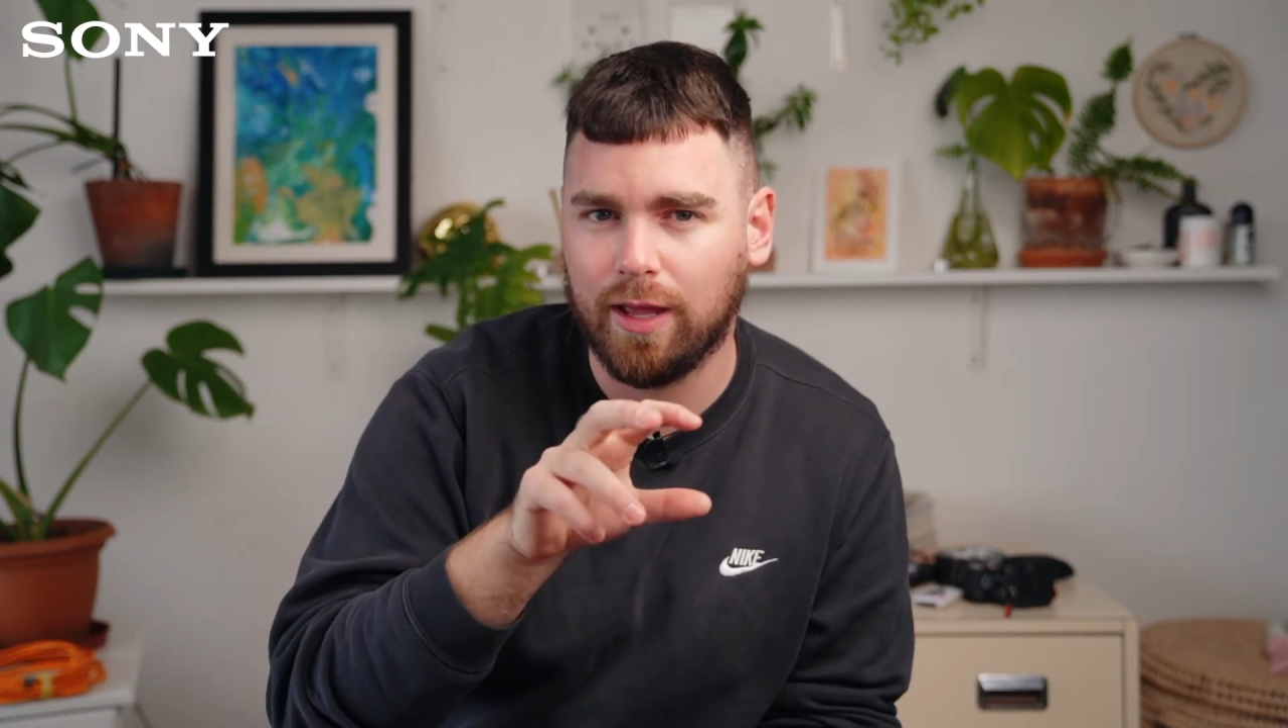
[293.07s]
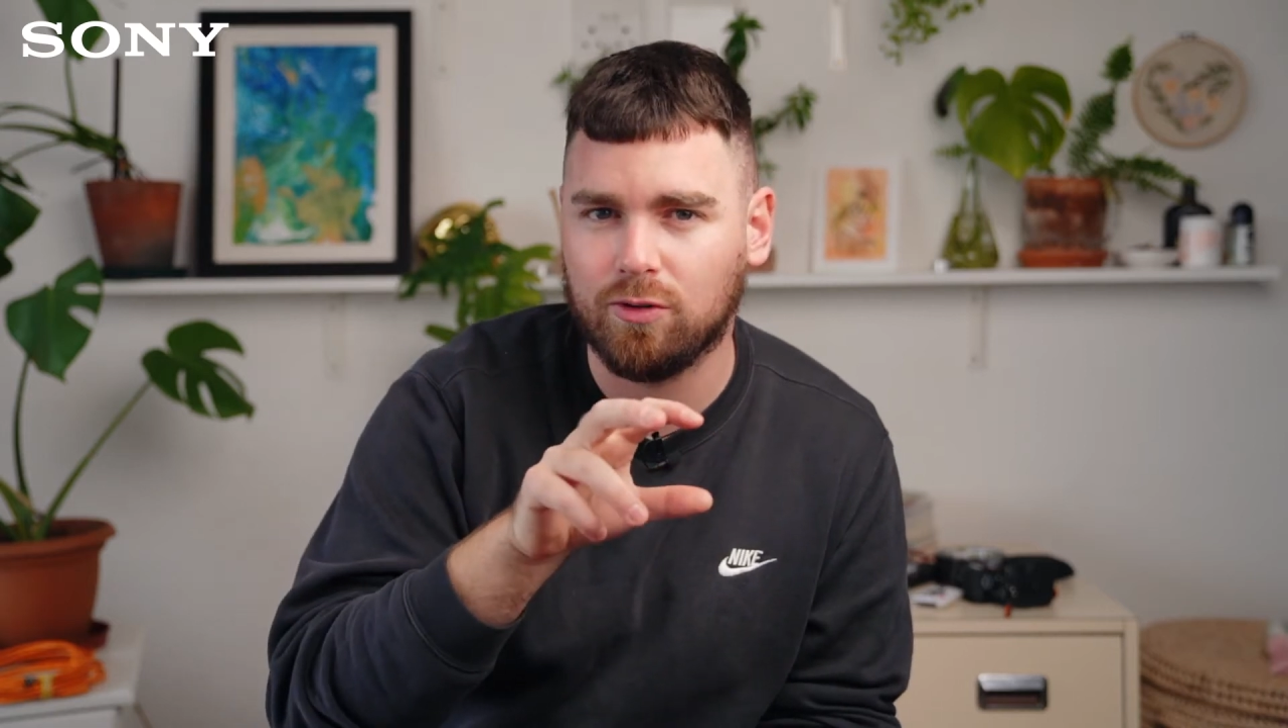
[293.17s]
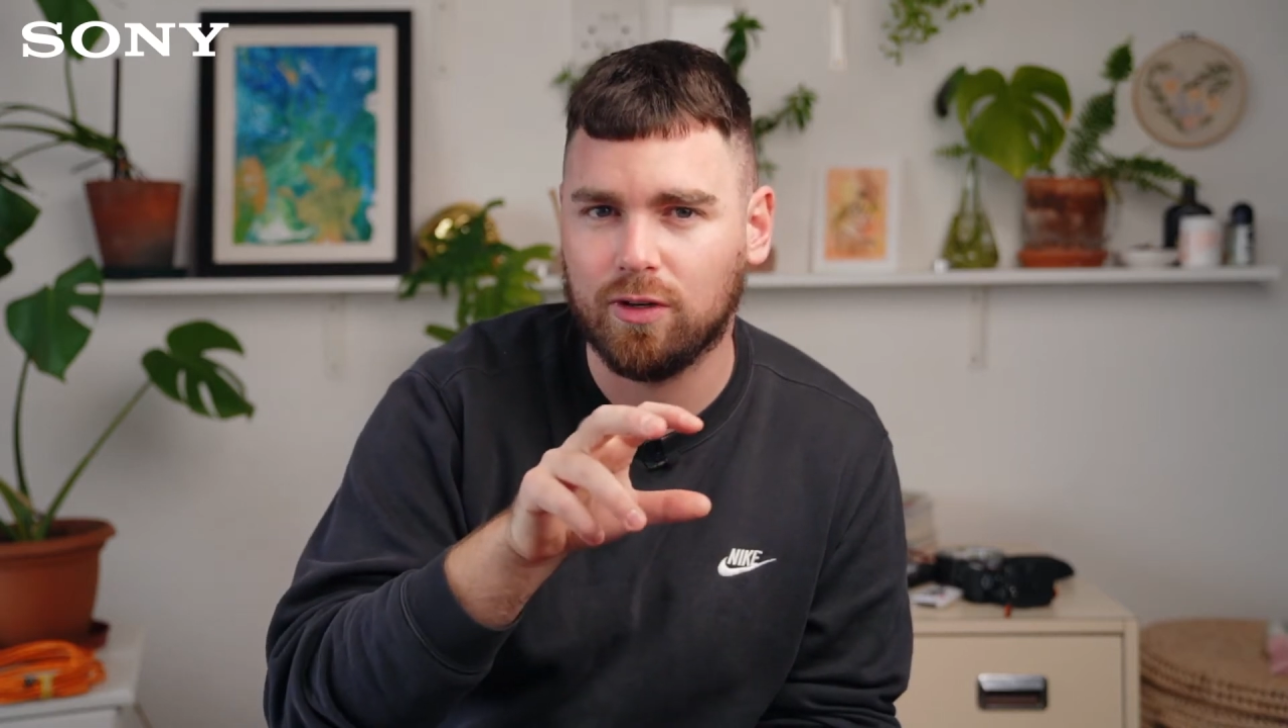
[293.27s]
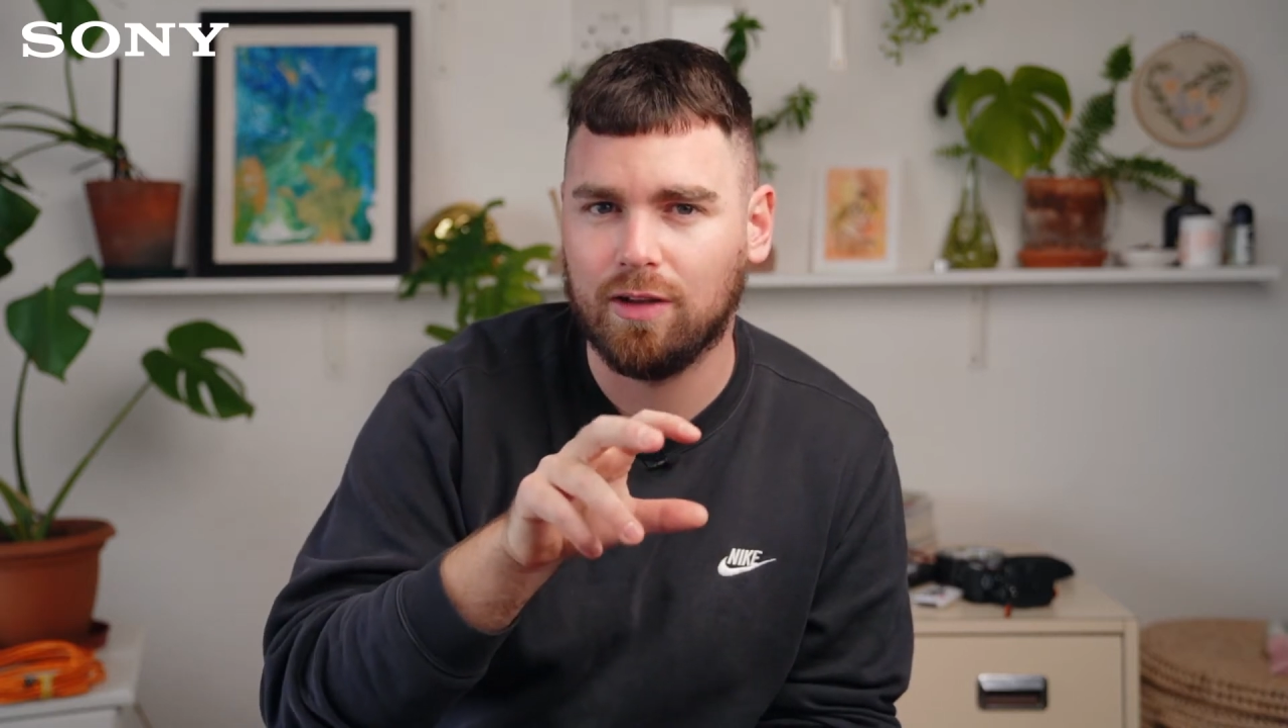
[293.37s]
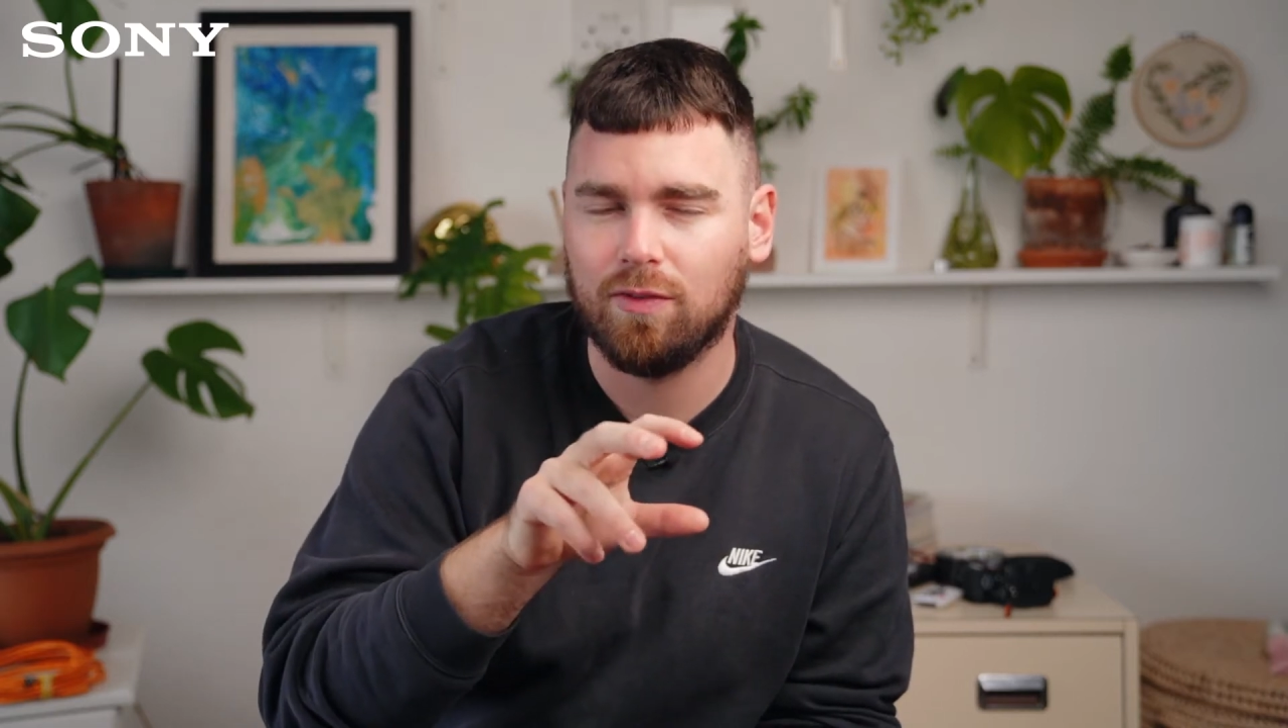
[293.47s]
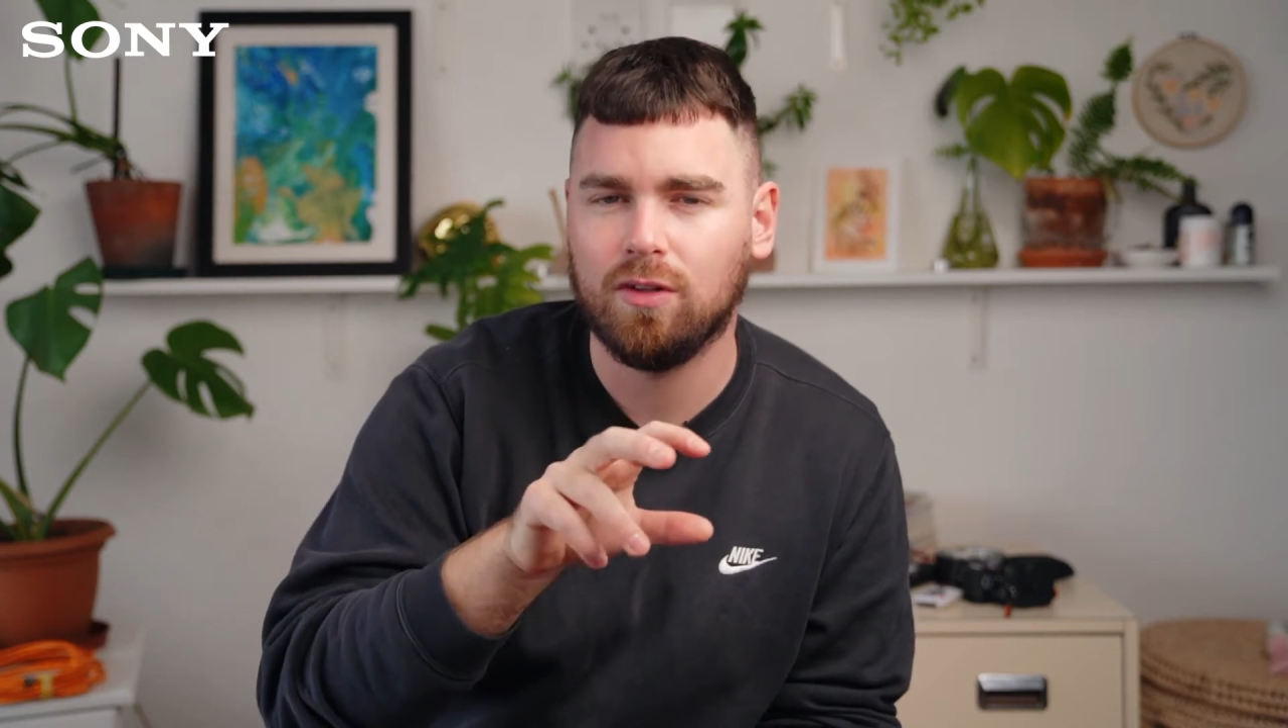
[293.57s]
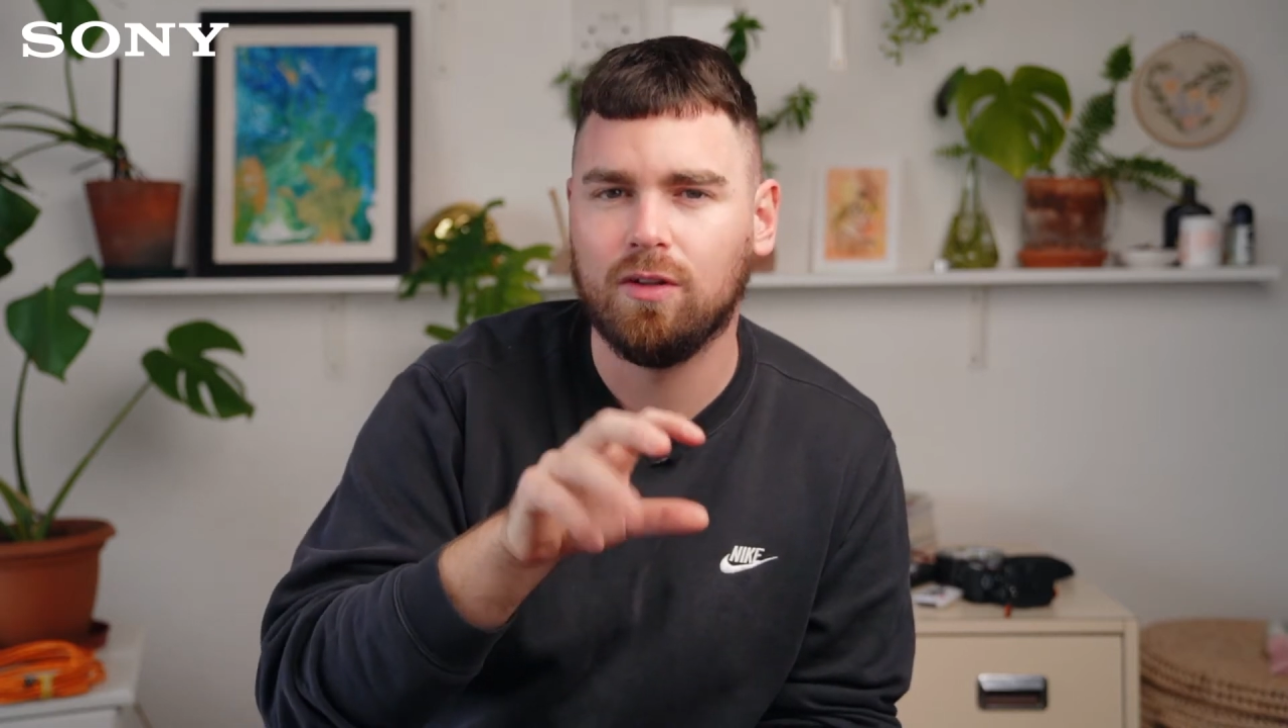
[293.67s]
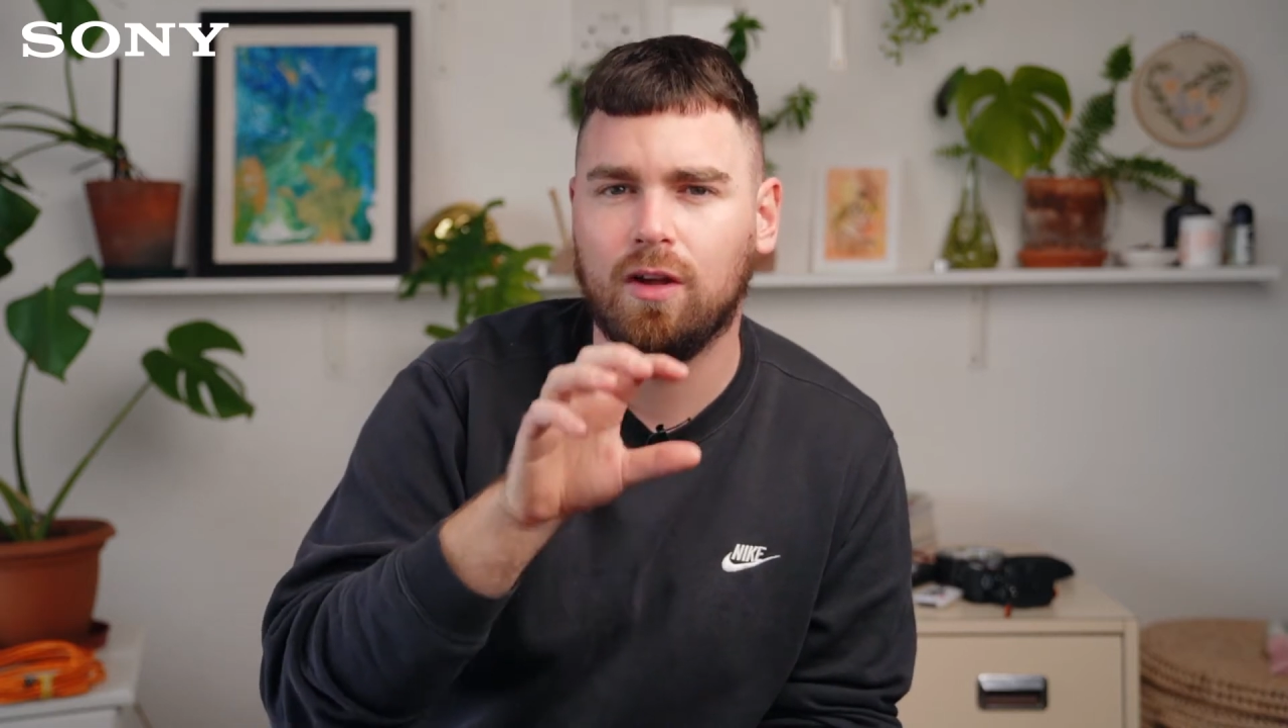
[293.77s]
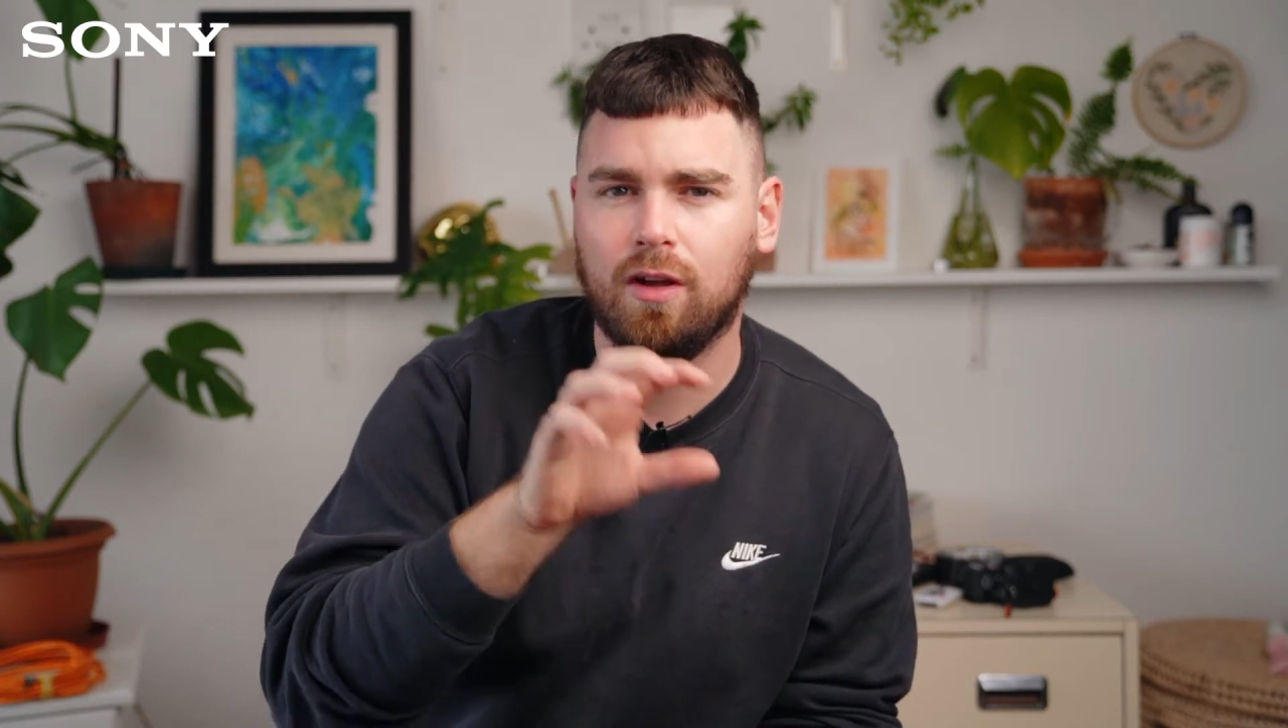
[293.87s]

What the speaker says: entry level,